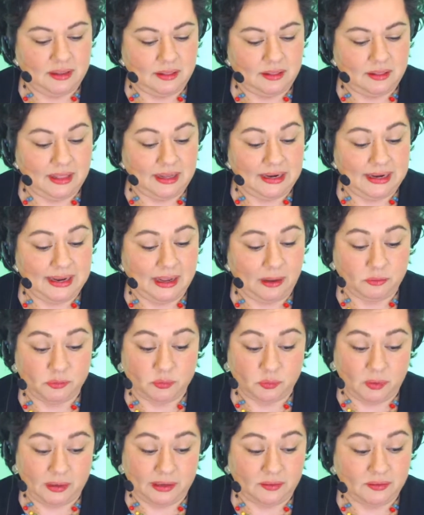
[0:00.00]
Then he helped
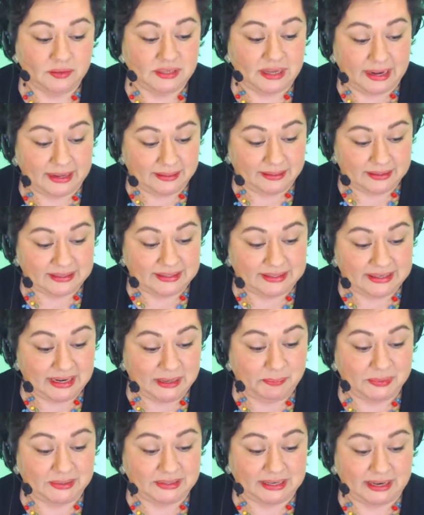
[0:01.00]
Royal take the
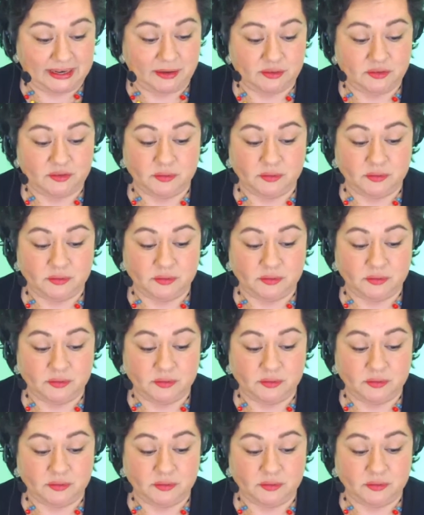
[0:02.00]
seed potatoes